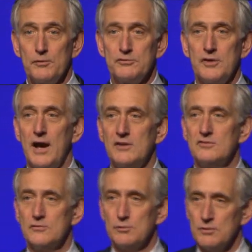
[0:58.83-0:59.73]
sides
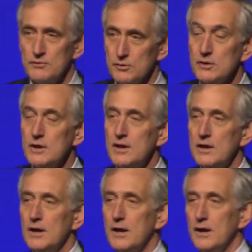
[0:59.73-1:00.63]
of the river
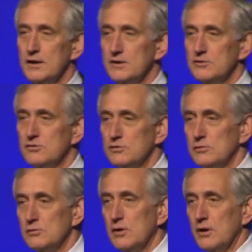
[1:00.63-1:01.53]

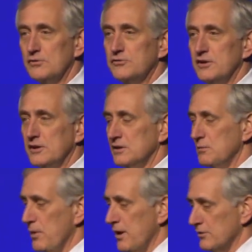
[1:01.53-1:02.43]
into a city in the
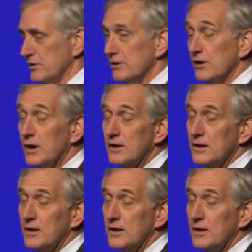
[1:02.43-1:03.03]
modern era.